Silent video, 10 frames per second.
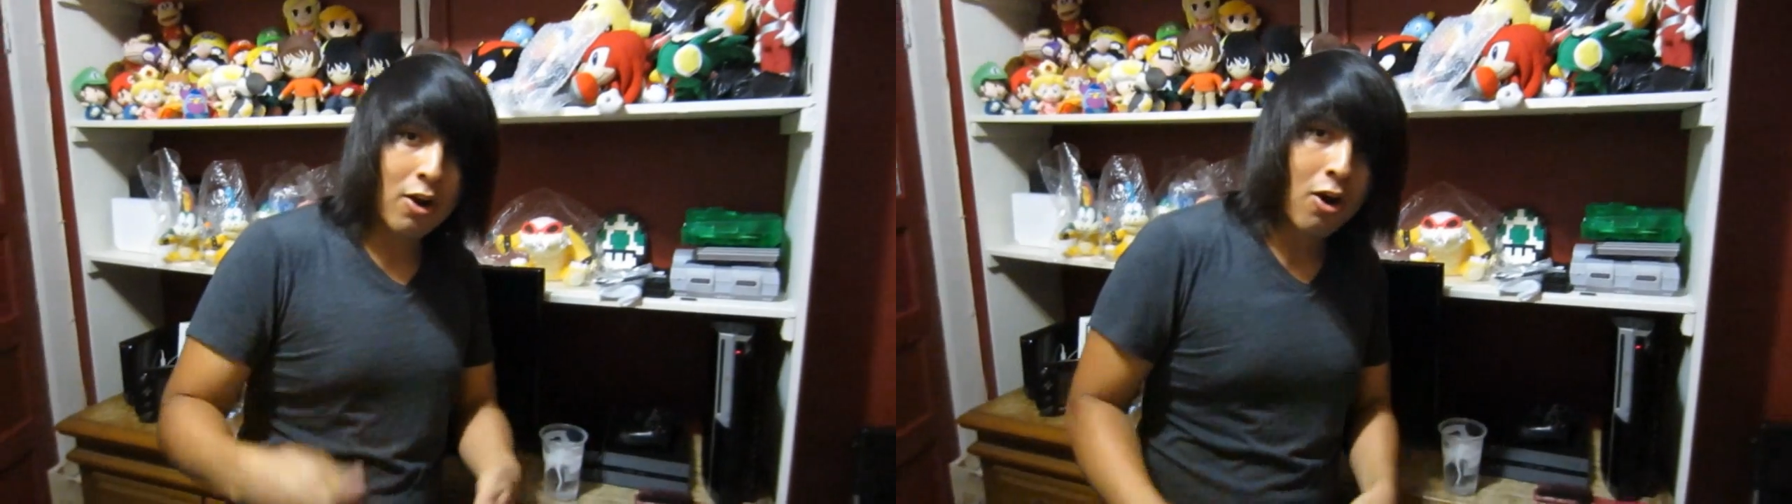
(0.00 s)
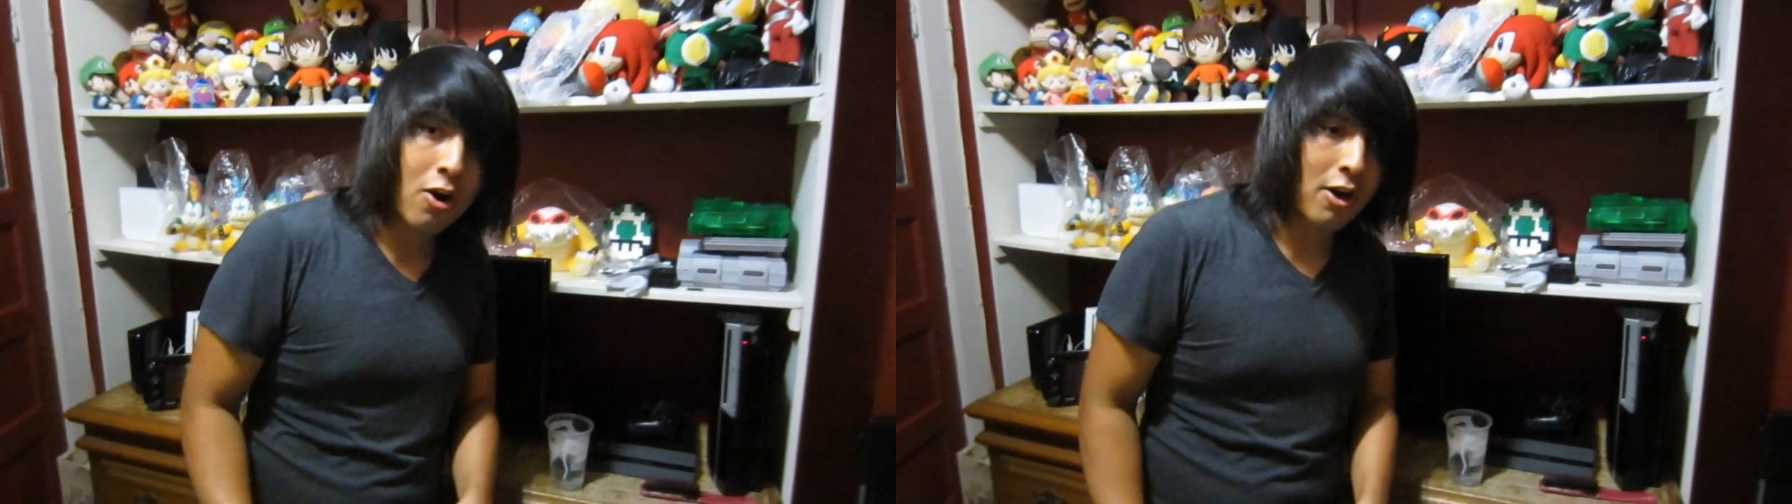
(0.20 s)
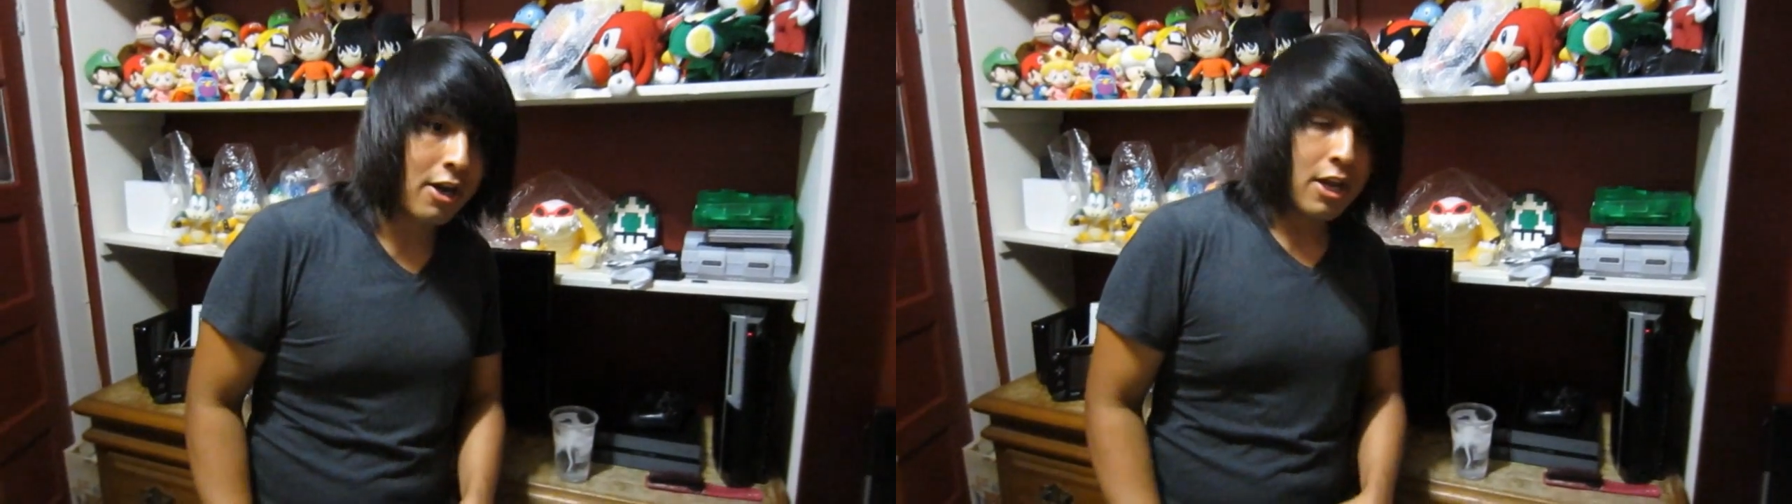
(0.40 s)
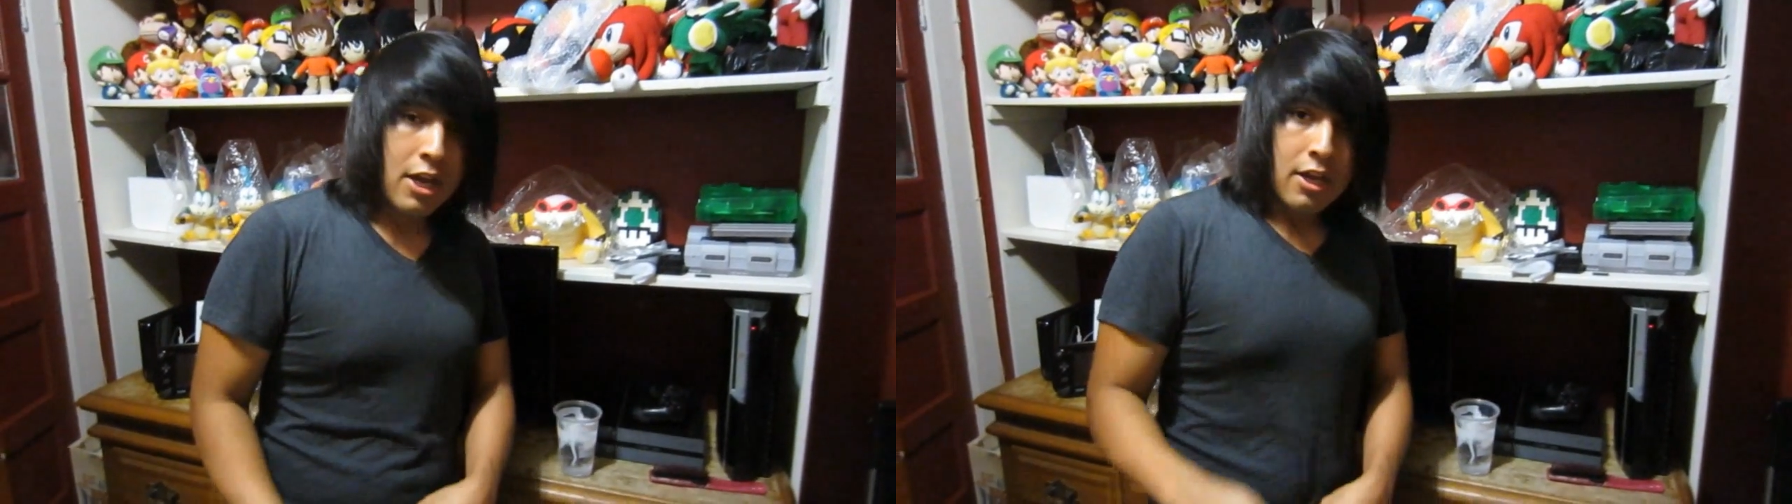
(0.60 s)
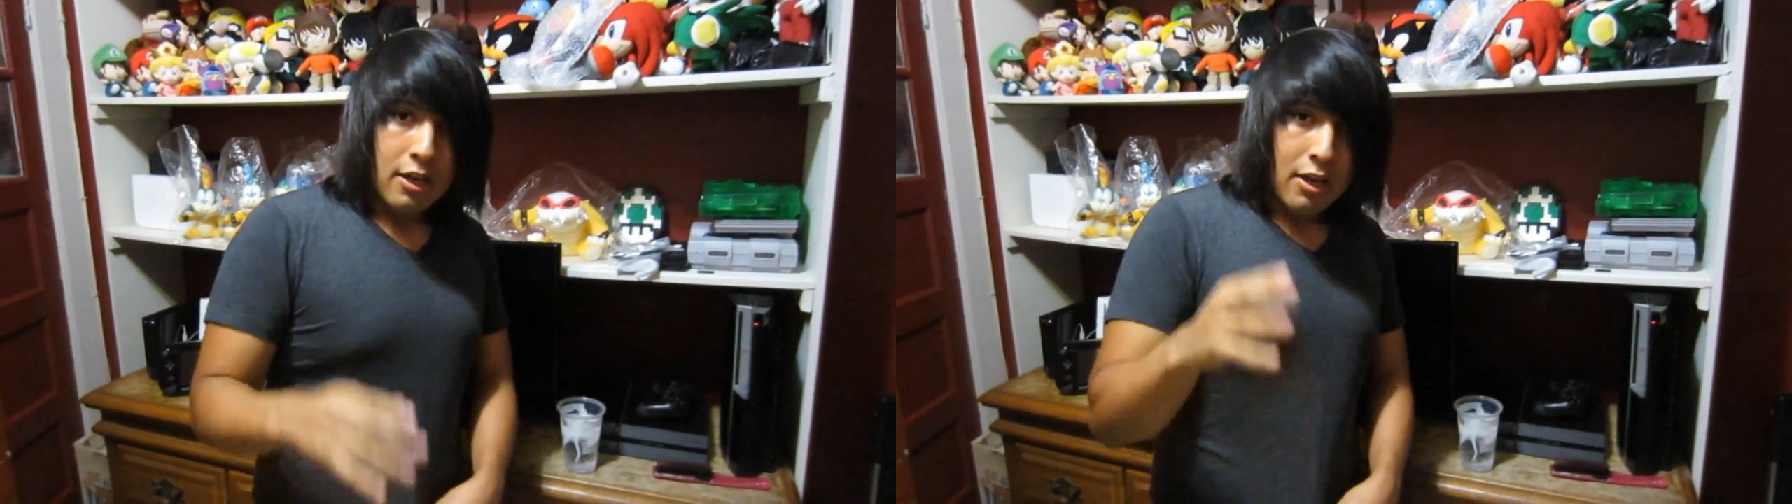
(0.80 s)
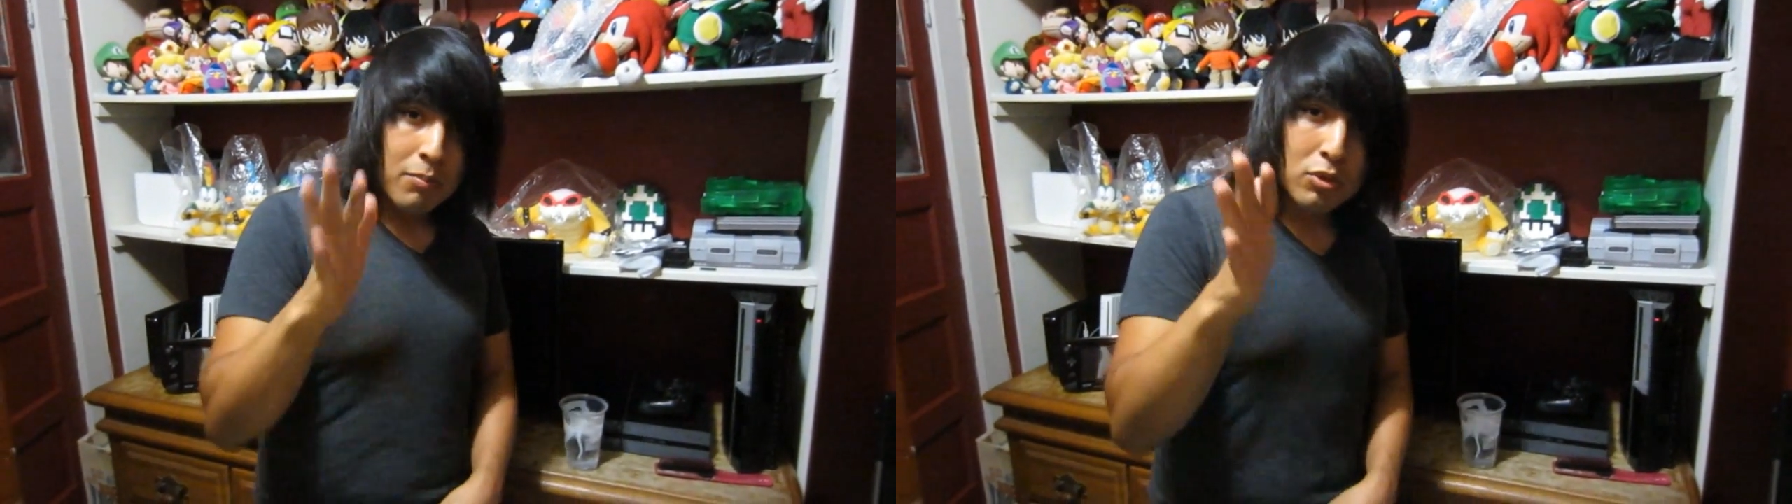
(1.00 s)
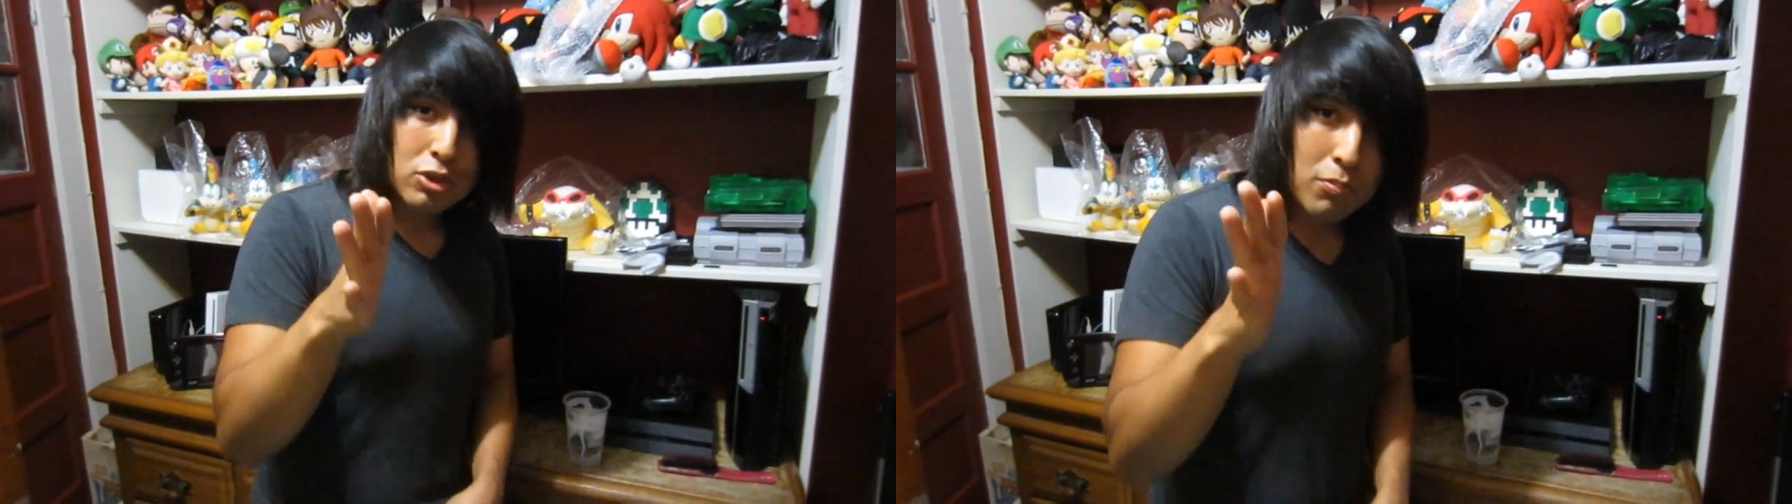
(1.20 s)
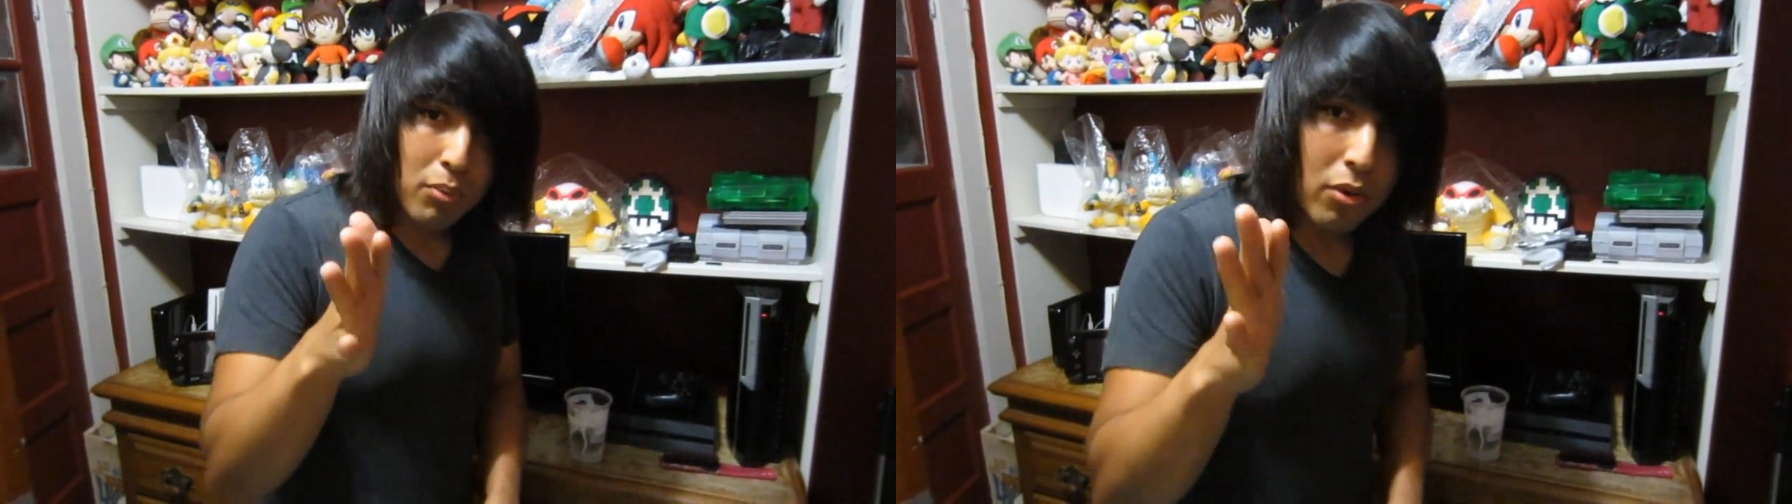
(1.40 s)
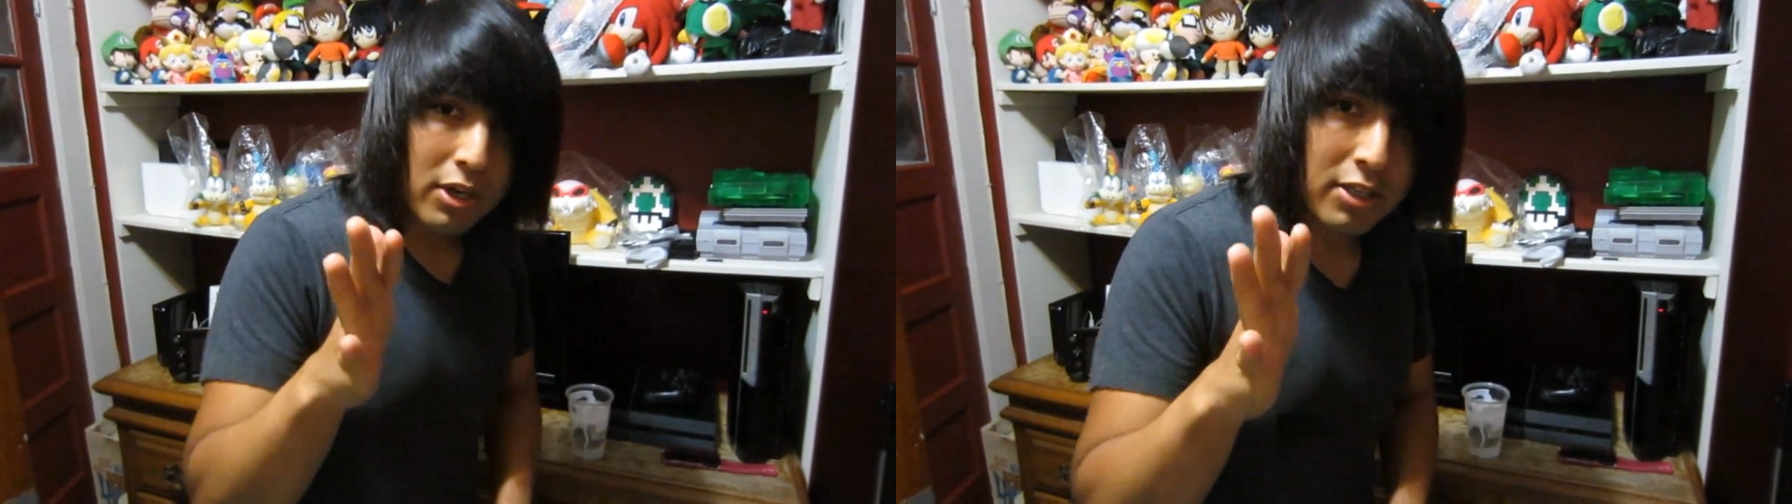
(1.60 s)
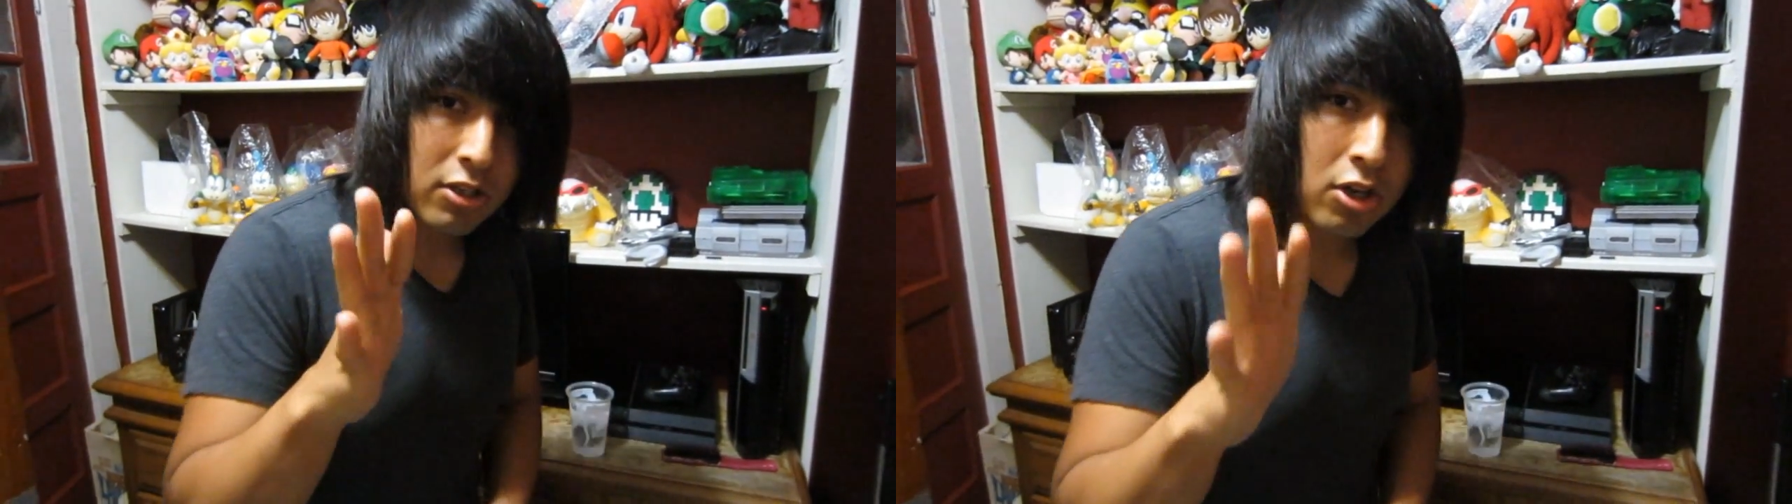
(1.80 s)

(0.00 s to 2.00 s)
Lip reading: hard. And most importantly,